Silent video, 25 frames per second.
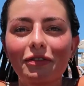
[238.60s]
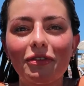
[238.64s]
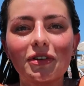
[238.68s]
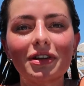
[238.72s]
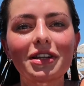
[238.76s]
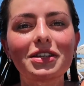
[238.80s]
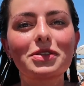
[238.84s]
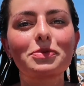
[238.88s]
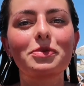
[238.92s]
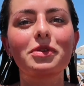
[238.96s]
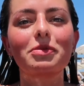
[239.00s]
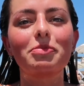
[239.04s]

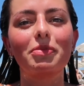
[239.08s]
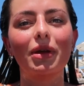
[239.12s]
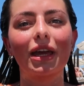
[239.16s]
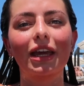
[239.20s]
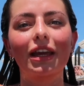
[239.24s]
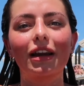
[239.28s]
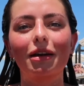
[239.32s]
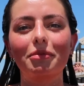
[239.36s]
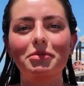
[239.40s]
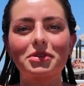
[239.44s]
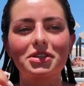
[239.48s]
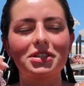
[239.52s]
Everyone is with
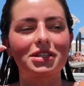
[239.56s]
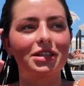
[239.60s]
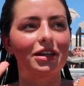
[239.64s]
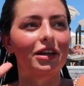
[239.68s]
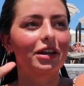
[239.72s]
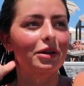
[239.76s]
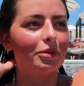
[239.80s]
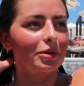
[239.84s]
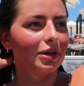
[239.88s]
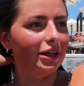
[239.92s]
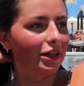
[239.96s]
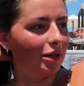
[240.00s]
me, I'm just the
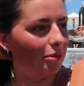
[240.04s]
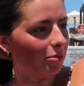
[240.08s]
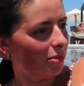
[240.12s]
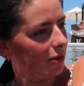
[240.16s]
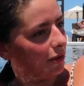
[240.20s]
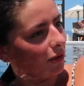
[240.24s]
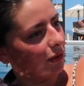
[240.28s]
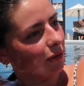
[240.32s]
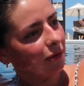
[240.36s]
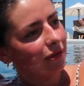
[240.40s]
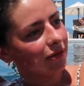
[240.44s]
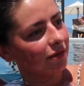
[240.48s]
only one in the
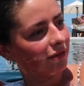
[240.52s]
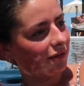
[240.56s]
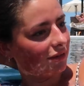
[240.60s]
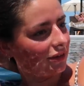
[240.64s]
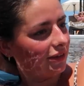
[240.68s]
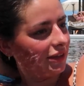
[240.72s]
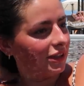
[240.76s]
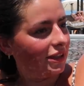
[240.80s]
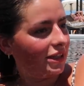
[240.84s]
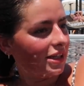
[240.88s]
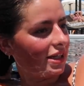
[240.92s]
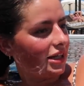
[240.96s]
pool.
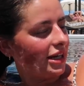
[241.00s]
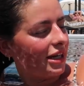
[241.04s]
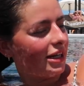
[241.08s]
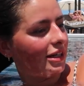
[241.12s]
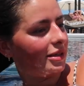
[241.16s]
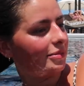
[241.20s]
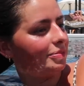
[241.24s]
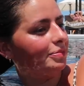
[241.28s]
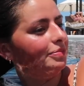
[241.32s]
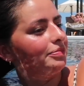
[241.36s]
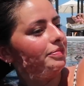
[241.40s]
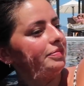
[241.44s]

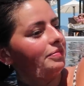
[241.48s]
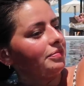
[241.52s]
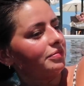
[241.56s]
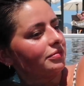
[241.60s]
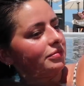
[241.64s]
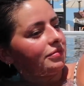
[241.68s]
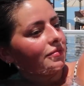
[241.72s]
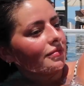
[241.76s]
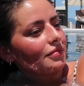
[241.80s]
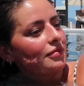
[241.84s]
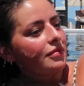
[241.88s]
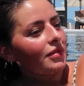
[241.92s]
Um,
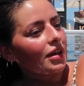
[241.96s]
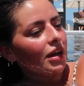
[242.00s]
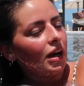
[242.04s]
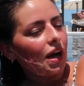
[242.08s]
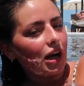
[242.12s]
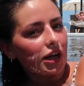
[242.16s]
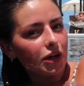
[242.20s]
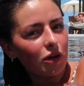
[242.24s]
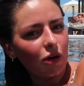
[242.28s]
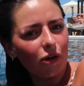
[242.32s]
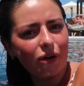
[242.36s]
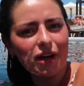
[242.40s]

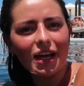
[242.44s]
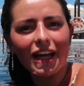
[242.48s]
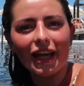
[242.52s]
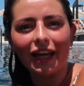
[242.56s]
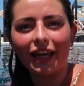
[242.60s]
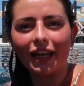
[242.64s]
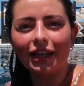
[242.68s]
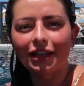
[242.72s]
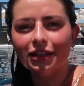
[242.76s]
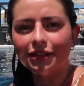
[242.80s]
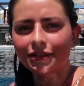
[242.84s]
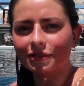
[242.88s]
I got
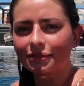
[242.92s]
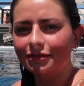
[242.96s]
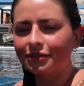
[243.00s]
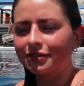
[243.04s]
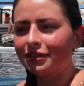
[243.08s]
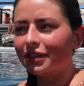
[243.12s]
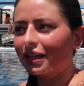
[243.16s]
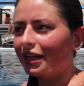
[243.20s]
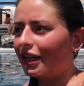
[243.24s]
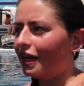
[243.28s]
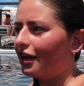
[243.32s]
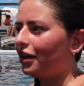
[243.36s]
in
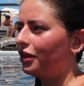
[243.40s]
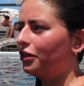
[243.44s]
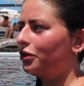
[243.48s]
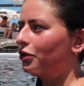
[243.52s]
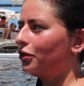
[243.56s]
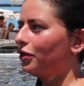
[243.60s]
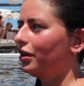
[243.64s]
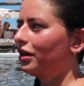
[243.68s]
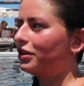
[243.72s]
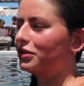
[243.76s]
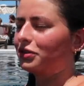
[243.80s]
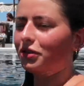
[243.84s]
and I
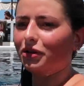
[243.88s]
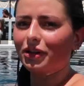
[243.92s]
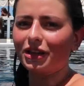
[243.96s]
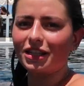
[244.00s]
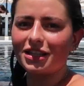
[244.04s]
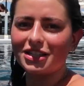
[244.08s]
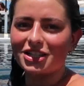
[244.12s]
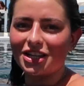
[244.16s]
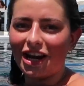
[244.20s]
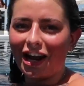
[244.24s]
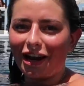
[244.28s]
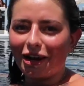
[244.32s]
thought I'd got in
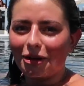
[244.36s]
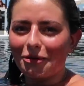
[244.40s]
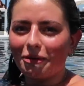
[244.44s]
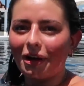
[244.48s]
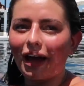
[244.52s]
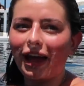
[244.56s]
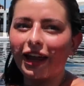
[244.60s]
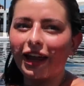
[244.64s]
the shallow